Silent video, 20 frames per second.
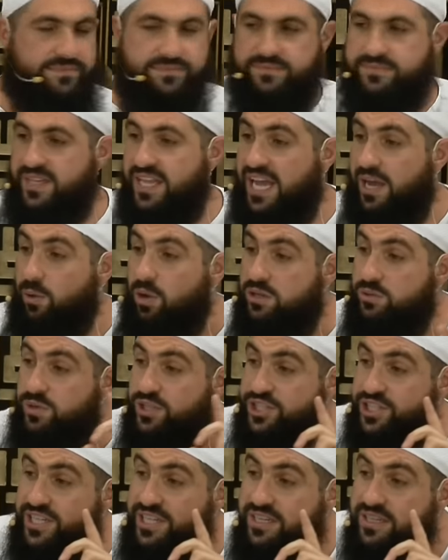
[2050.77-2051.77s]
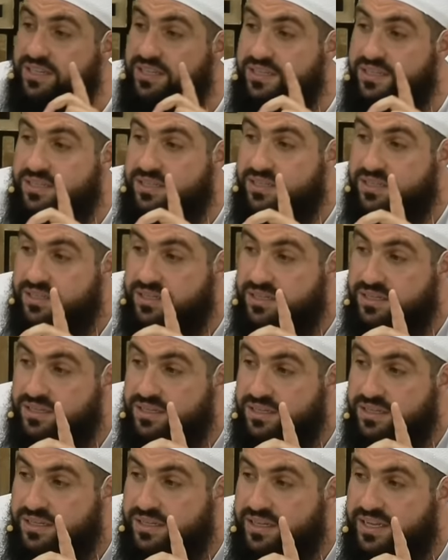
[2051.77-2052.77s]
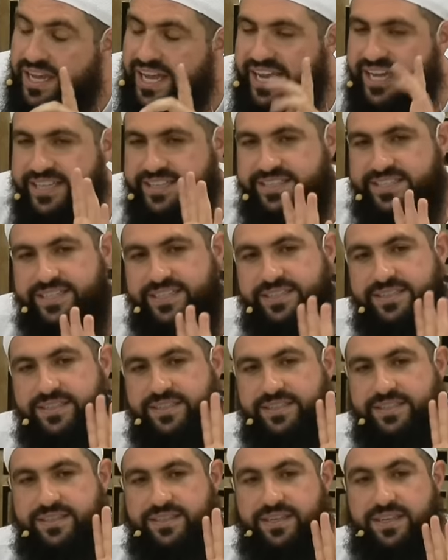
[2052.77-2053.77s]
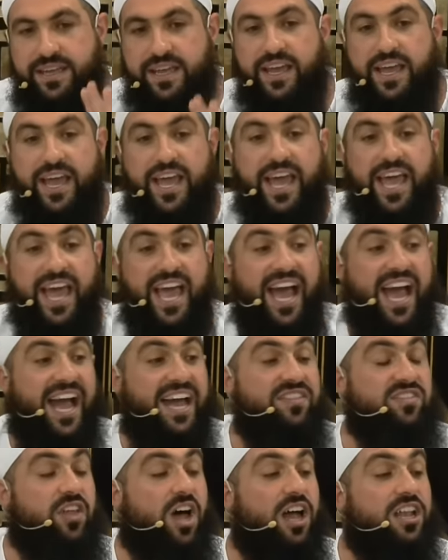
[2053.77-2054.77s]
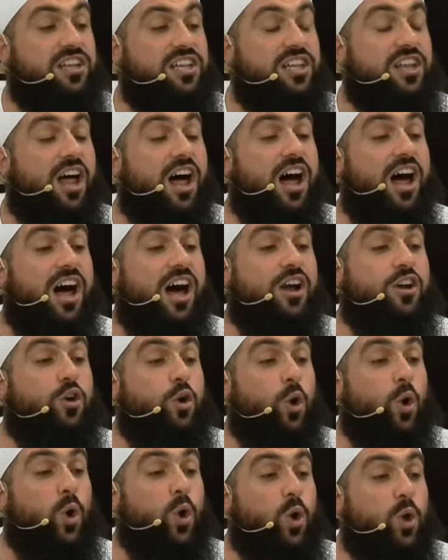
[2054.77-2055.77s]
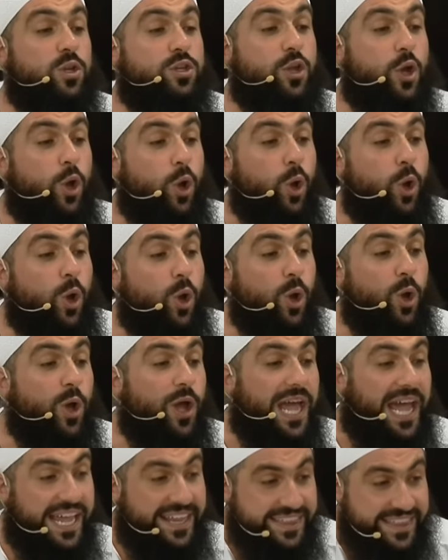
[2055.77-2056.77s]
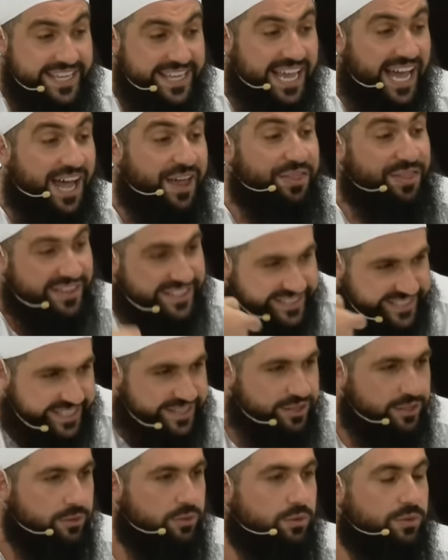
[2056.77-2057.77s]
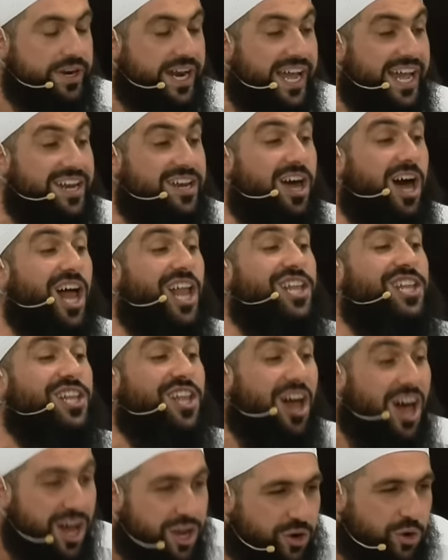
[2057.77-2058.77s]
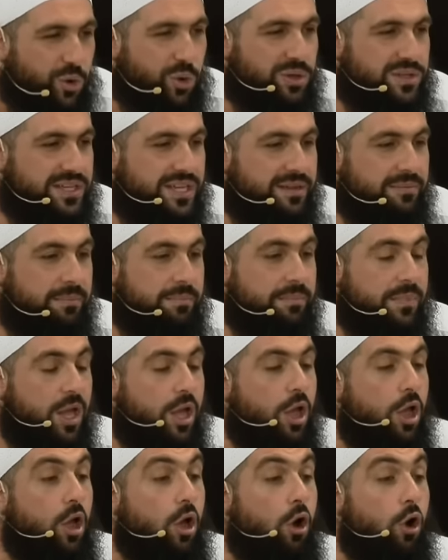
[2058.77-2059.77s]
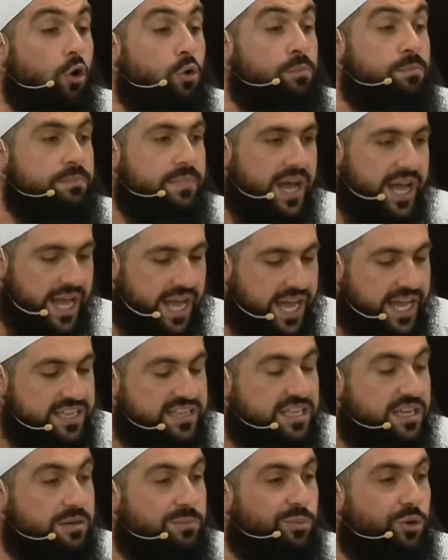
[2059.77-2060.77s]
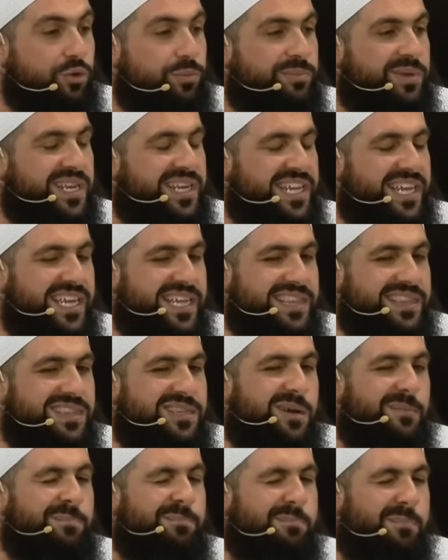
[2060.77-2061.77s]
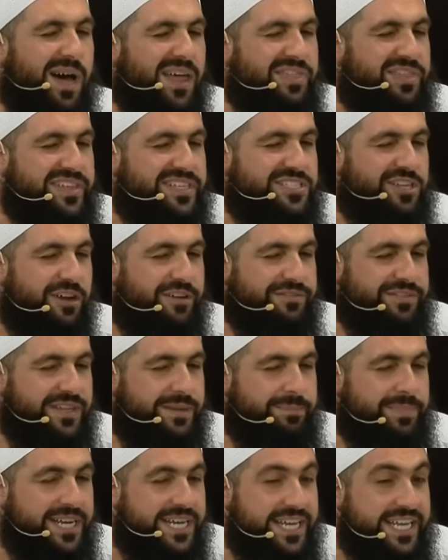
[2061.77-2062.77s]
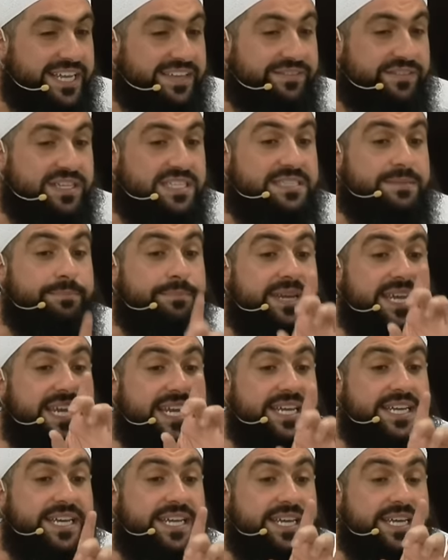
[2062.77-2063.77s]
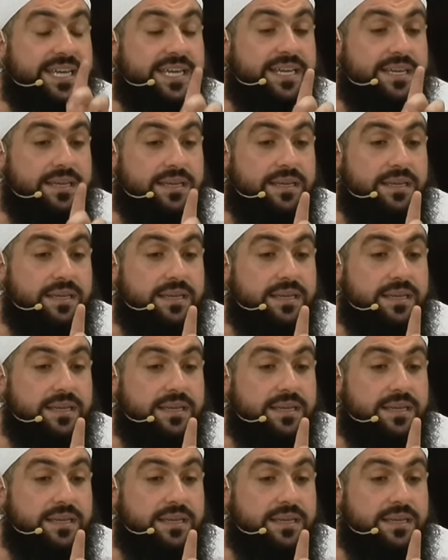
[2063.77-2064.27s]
How old was she? 18. And Allah called her and the others in the Quran, Allah called them Ummahat al Mu'mineen, the mothers of the believers, meaning